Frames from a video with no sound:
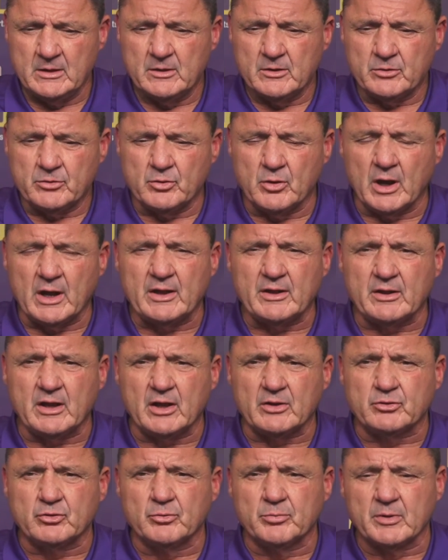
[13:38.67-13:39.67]
You know, I
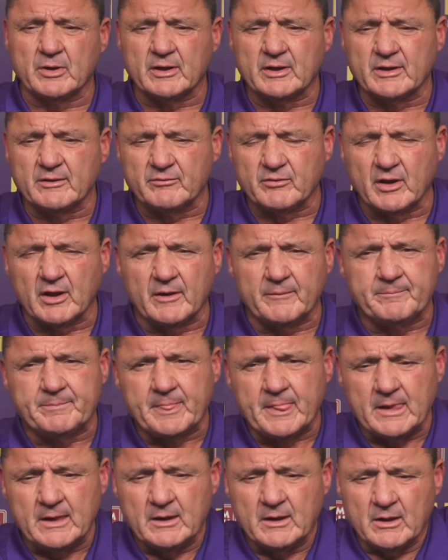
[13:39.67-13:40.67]
do believe
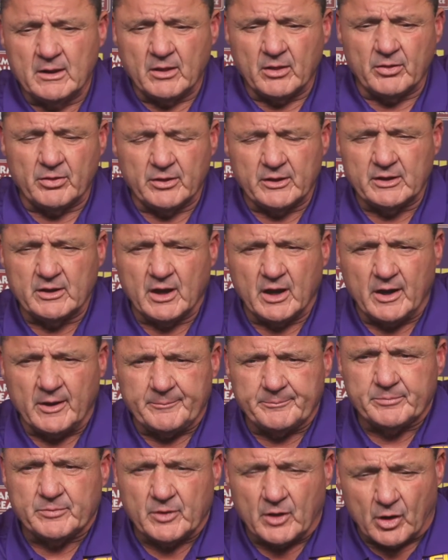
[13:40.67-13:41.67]

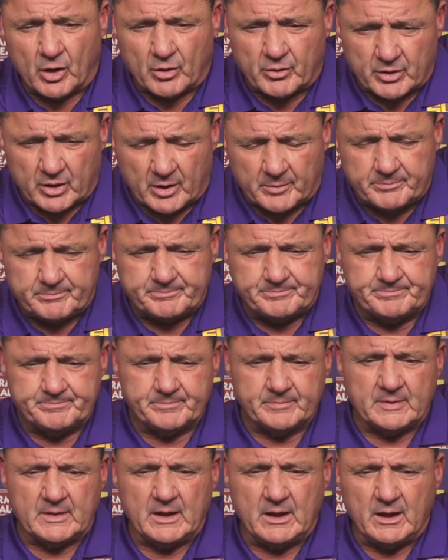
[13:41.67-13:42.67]
the hurry up,
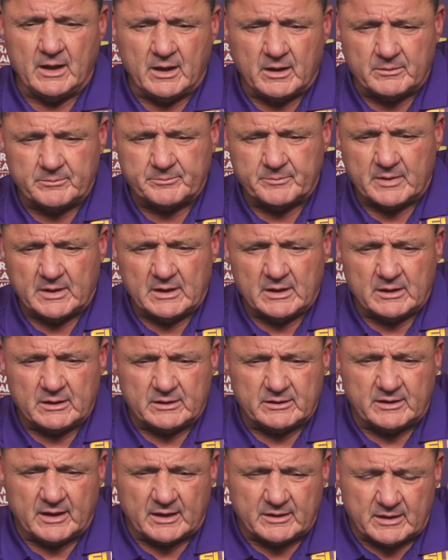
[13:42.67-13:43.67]

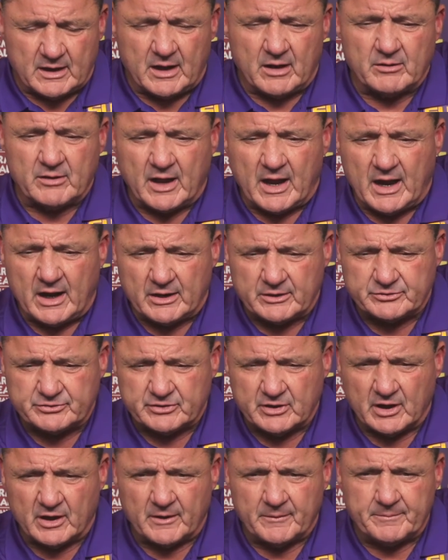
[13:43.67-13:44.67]
getting our guys
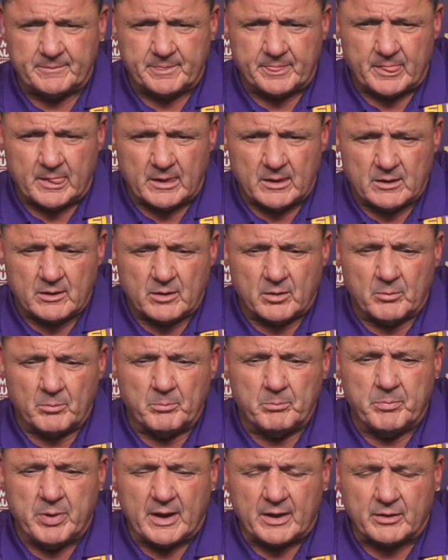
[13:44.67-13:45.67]

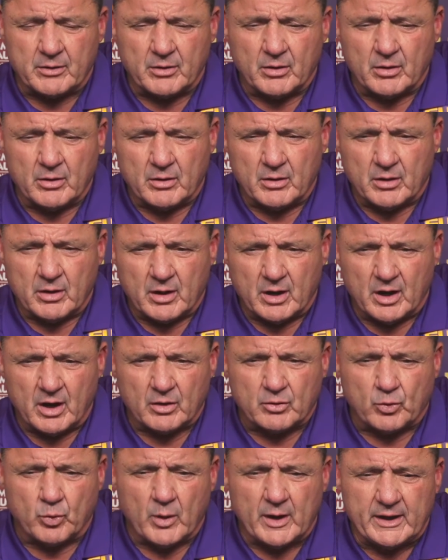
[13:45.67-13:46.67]
better
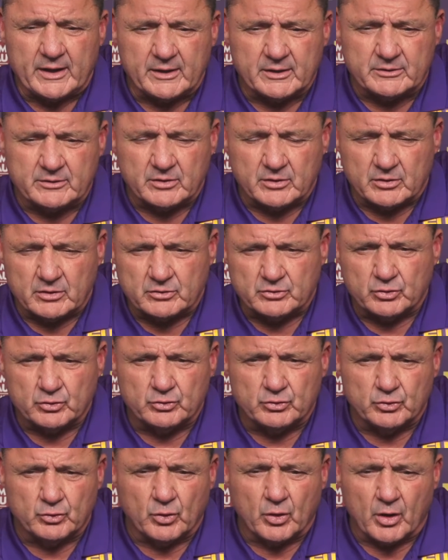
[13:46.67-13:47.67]
acquainted to
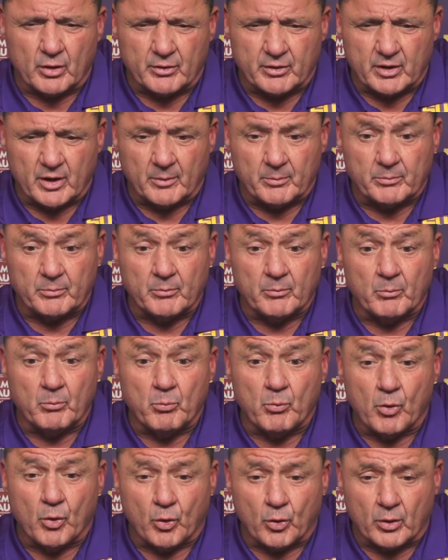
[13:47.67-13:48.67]
do hurry up
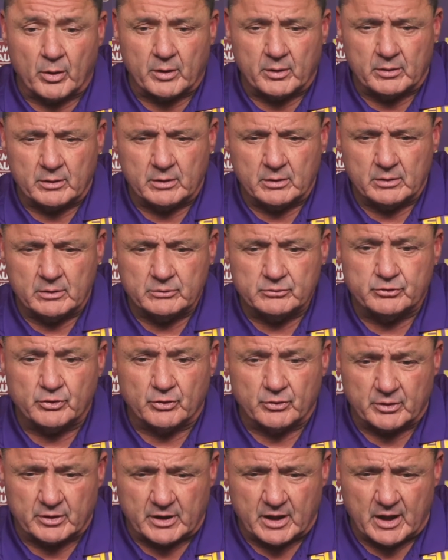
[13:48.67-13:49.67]
more
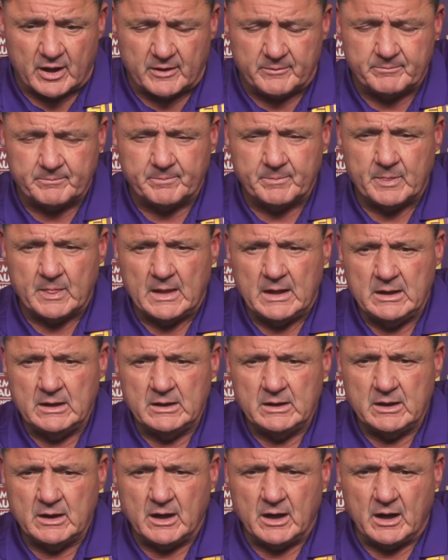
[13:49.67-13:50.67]
during the game.
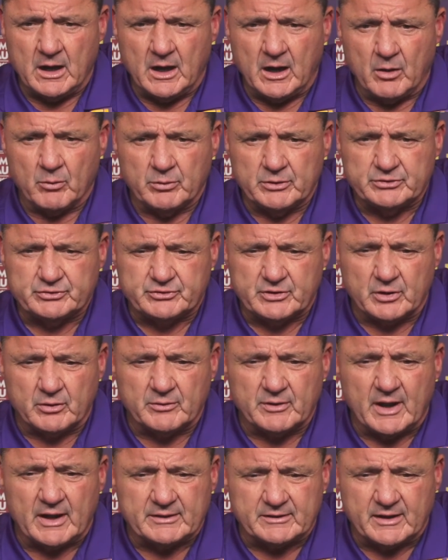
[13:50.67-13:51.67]
We're still
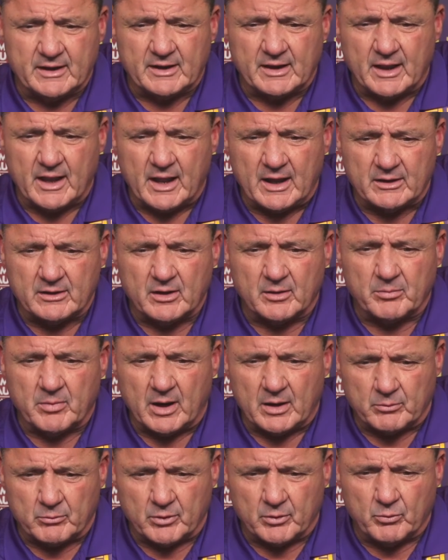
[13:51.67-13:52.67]
not getting lined up
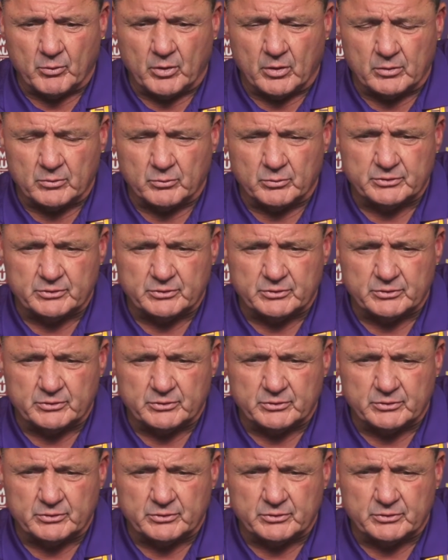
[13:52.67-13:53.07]
like we want.